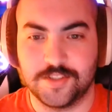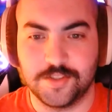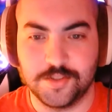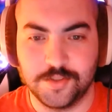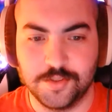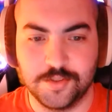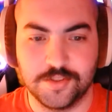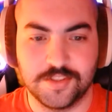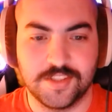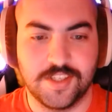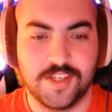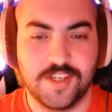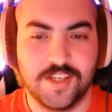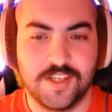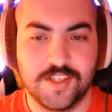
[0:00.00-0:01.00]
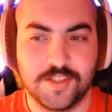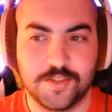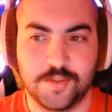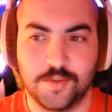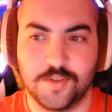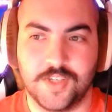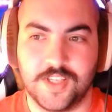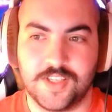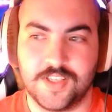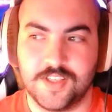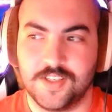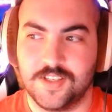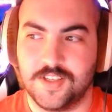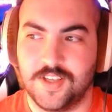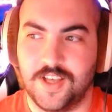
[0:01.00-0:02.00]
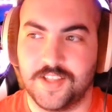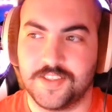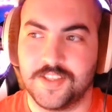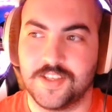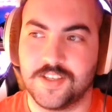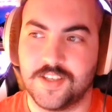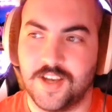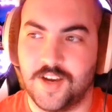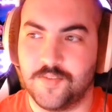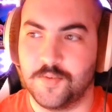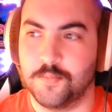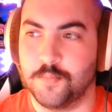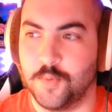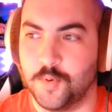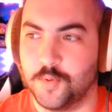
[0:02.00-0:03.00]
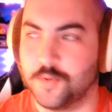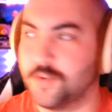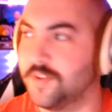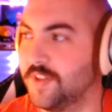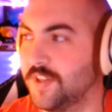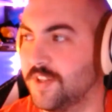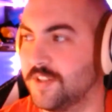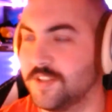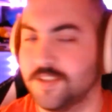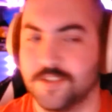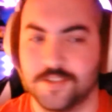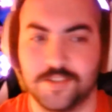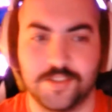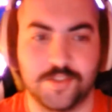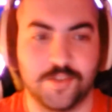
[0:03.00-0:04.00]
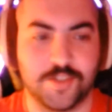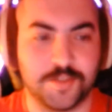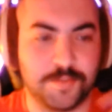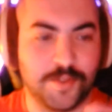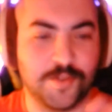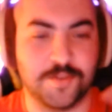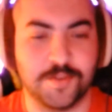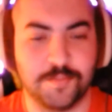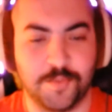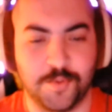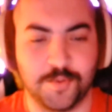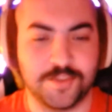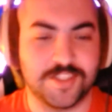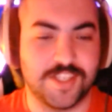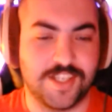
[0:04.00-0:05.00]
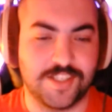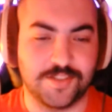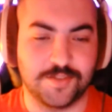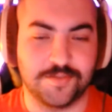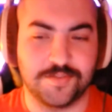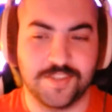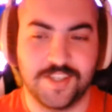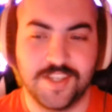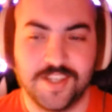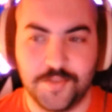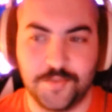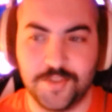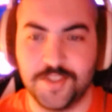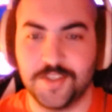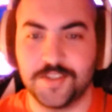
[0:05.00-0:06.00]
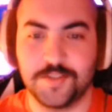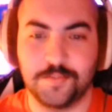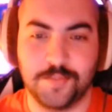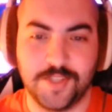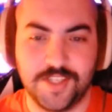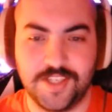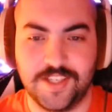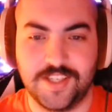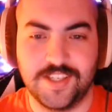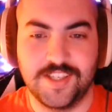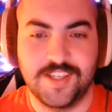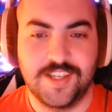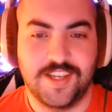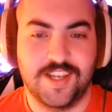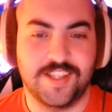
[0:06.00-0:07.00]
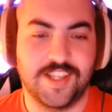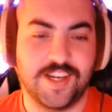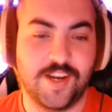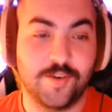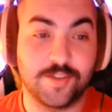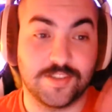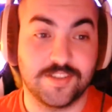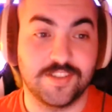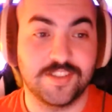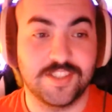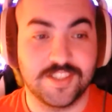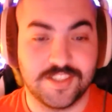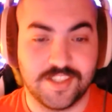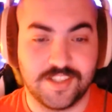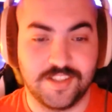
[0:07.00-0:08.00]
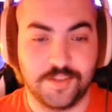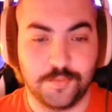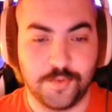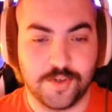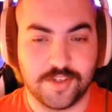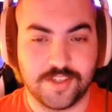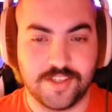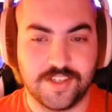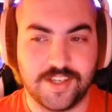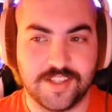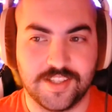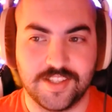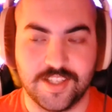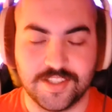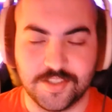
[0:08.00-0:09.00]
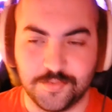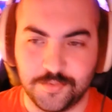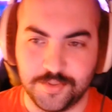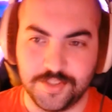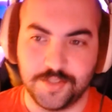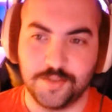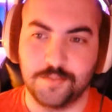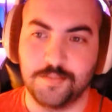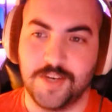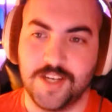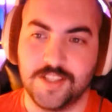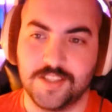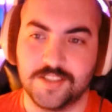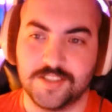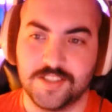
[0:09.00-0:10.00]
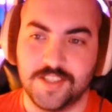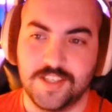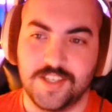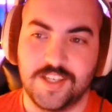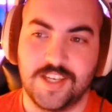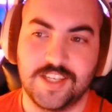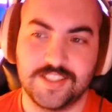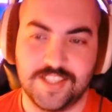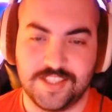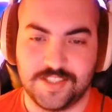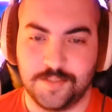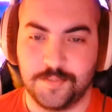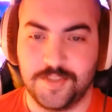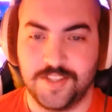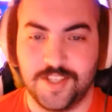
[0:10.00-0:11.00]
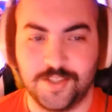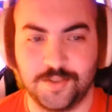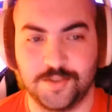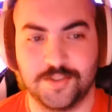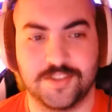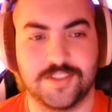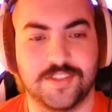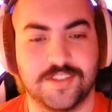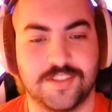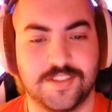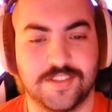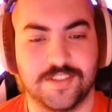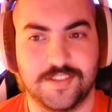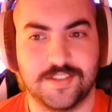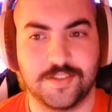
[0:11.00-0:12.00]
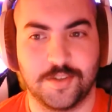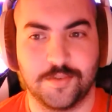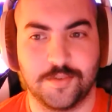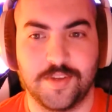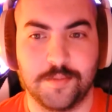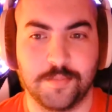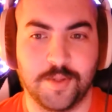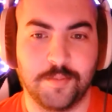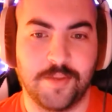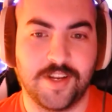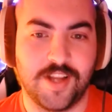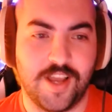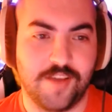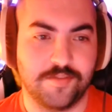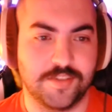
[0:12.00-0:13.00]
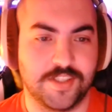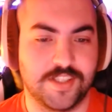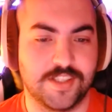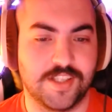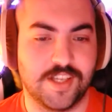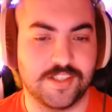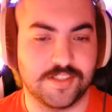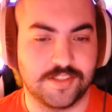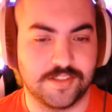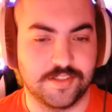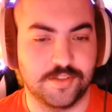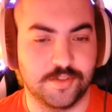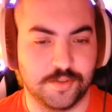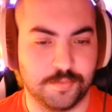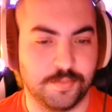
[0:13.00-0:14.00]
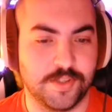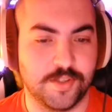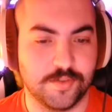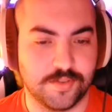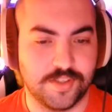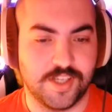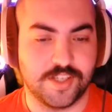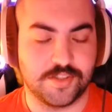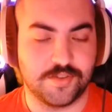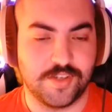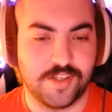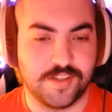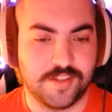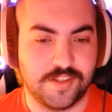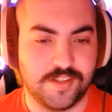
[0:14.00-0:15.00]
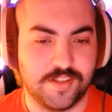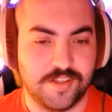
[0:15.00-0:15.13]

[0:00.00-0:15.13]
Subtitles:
it's used. So like I think having both there to sort of speak on the both sides of return to play and then how it's logistically working. I think that's a really good balance. Is that something that you sort of implement heavily and that's you just play onto that strength?